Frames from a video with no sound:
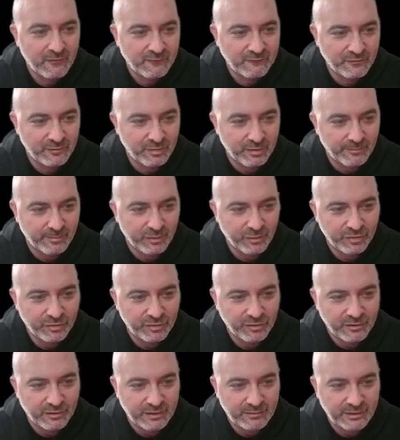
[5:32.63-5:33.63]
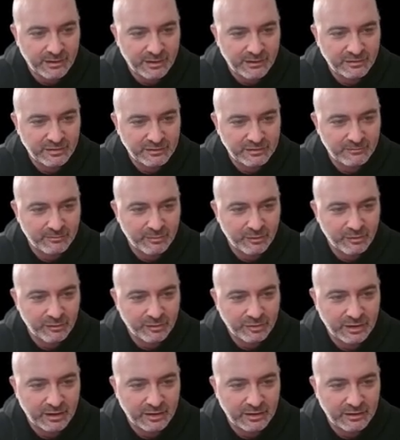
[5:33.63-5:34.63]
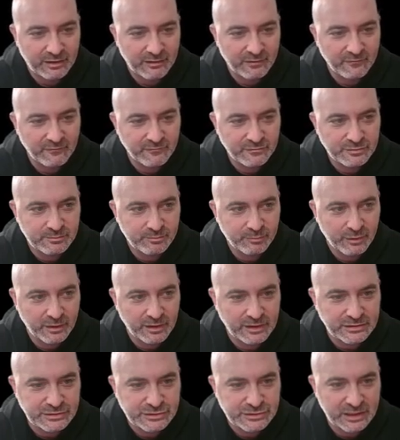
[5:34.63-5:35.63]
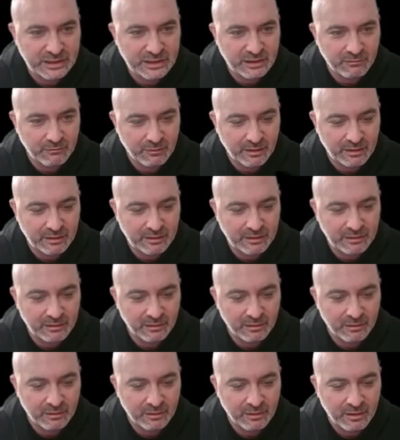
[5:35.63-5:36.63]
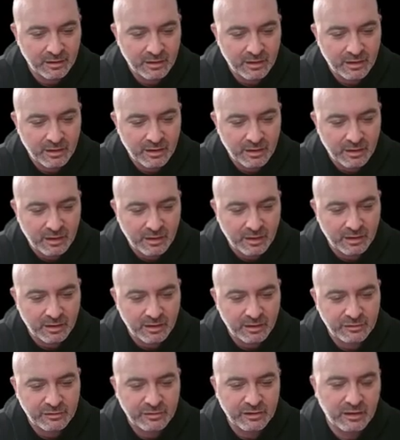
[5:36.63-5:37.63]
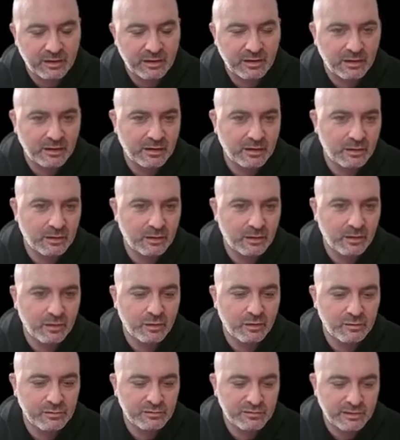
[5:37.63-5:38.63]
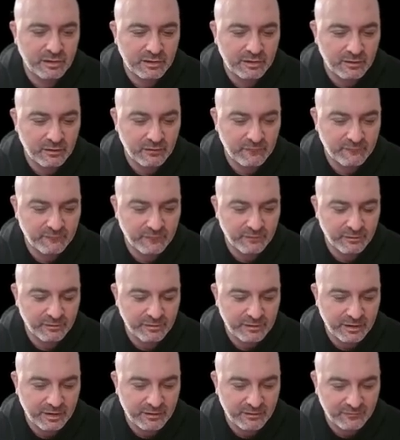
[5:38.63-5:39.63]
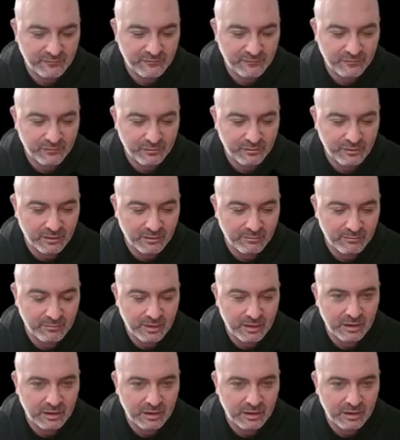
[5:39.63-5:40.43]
for the both of them, and I think they're both kind of playing chicken right here, seeing who's going to go first out of the two of them.